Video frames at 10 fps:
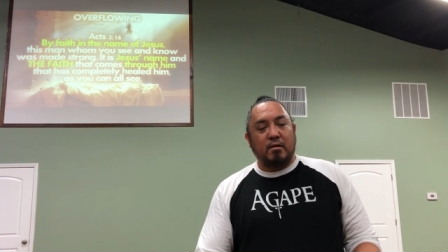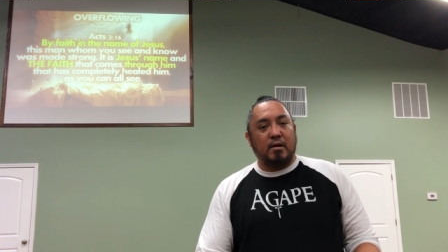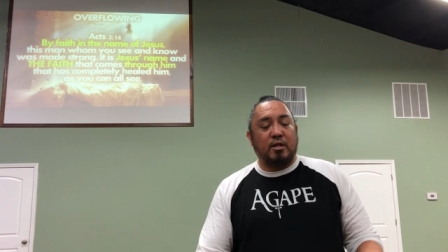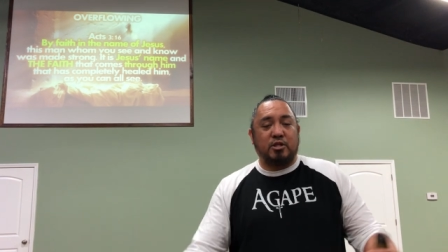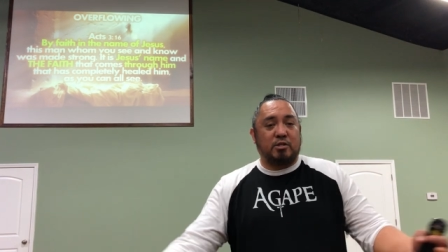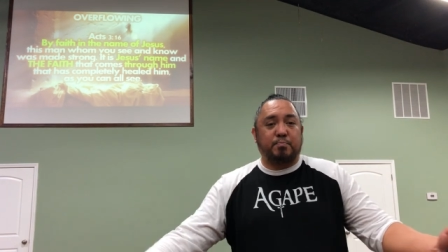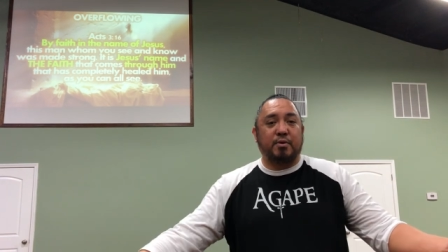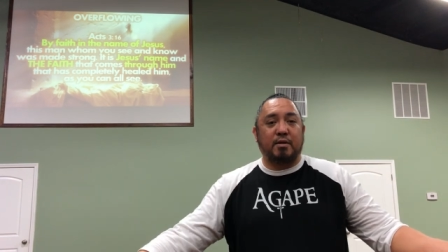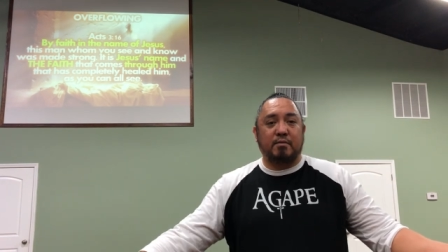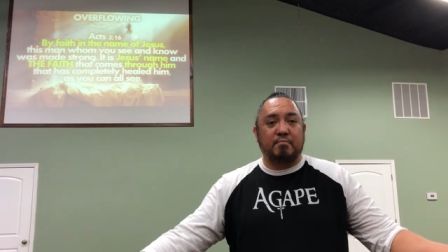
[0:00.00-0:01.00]
let's just
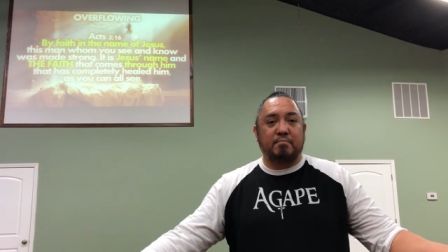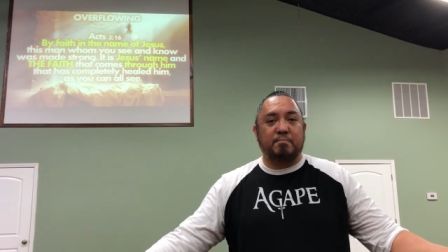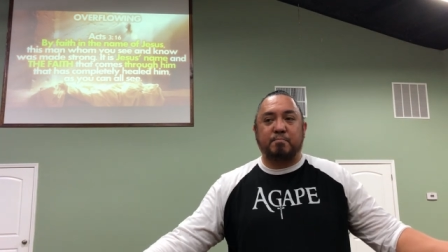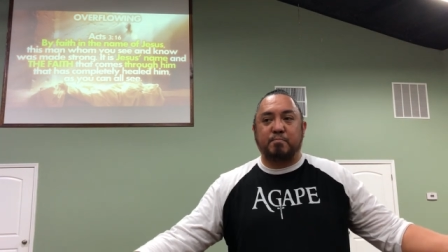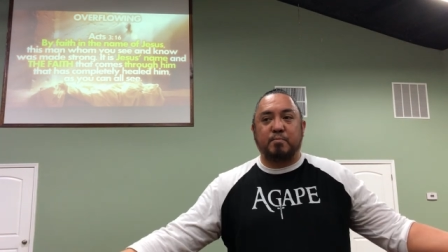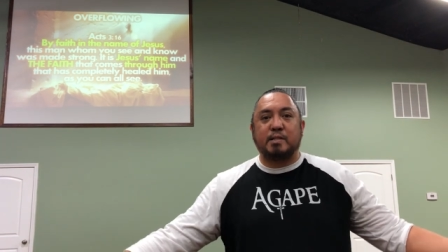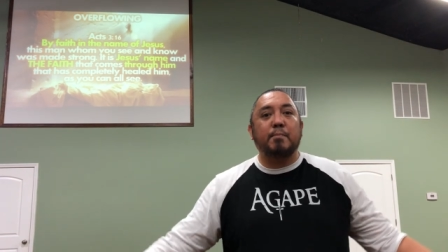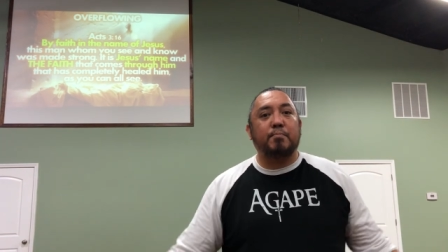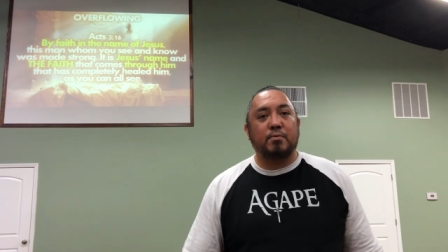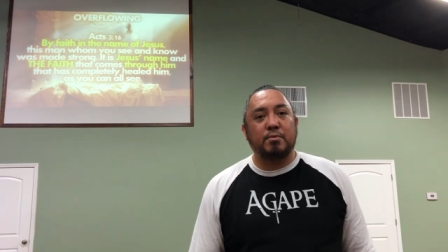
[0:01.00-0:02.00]
put it
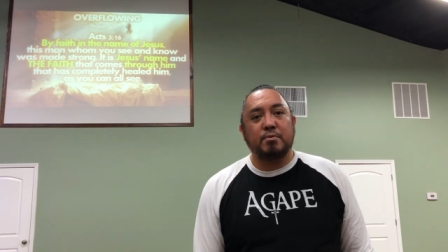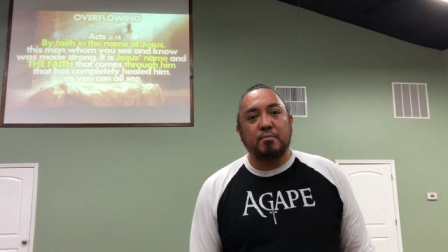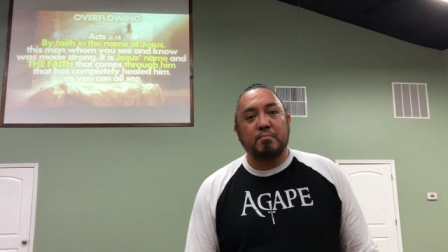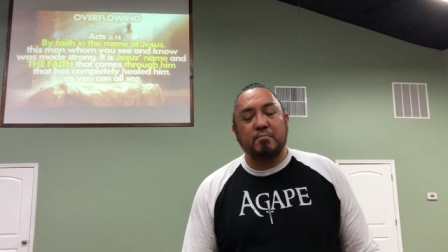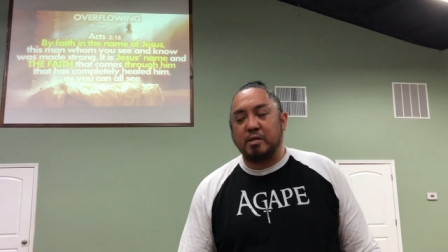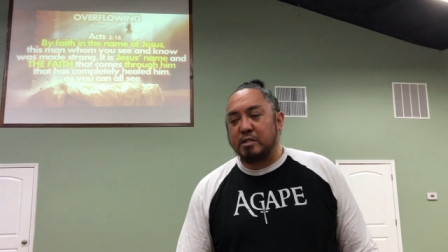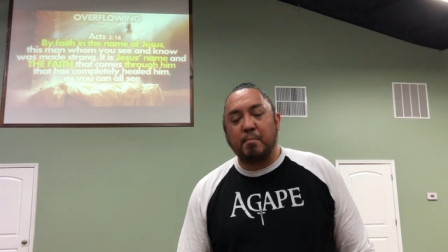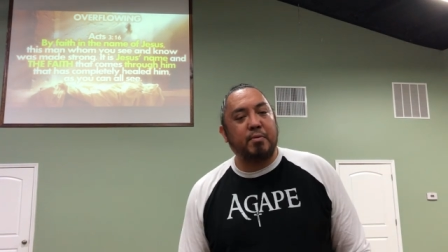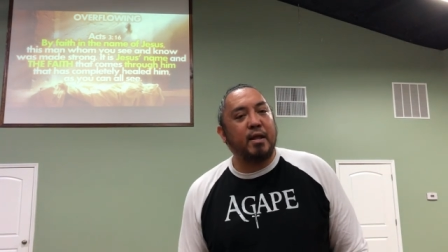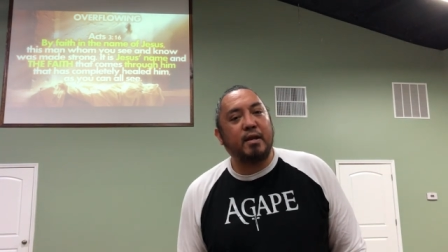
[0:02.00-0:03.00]
simple, just
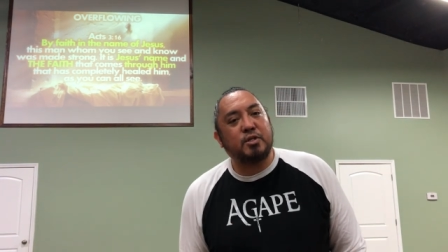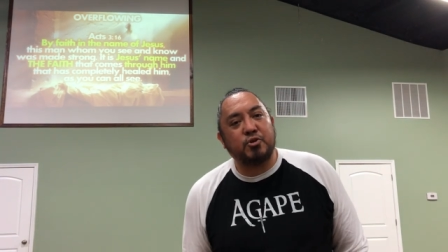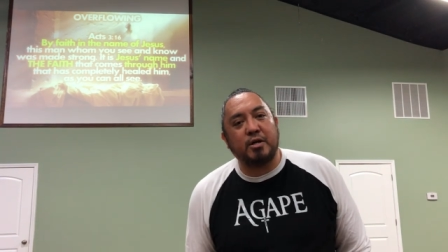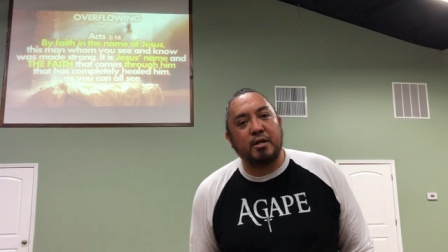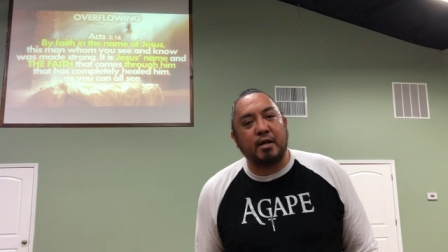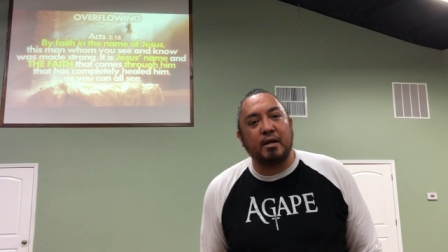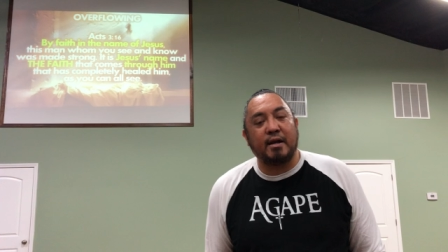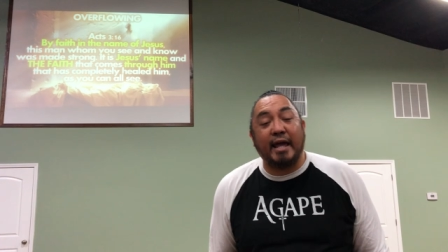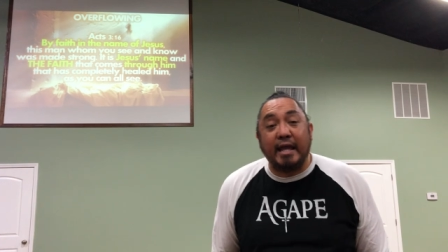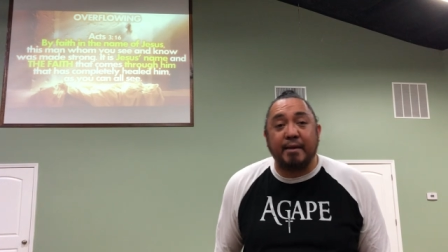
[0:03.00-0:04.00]
completely struggling,
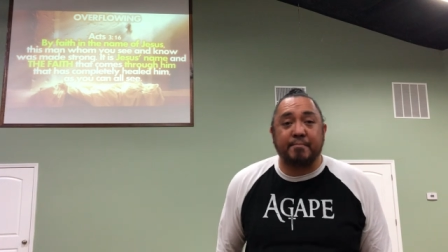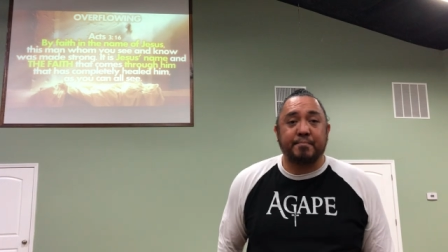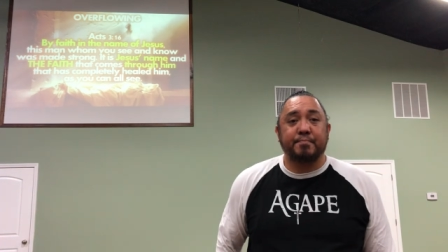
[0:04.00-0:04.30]
lame,